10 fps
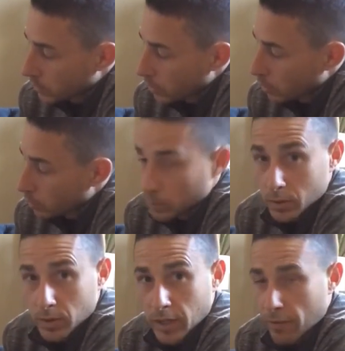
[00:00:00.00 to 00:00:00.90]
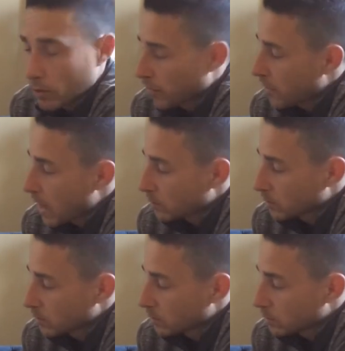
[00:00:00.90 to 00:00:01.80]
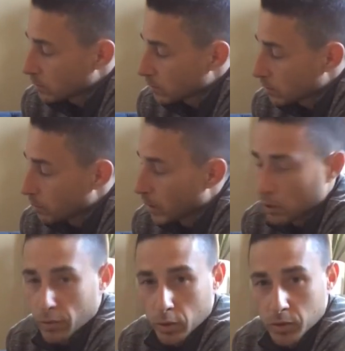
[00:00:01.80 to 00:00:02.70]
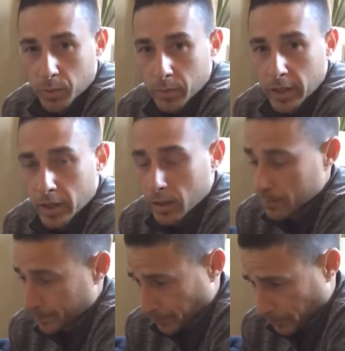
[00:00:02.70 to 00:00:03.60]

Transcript: to several thousand millivolts per meter.